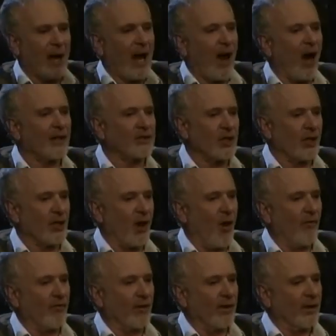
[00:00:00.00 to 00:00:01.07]
My heart took
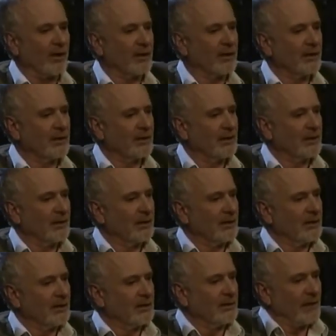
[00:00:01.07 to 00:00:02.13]
over.
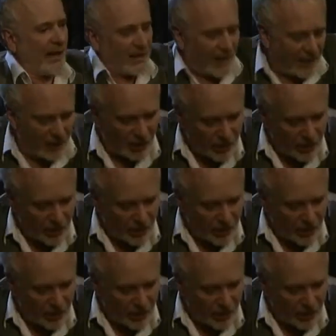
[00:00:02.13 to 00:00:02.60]
And then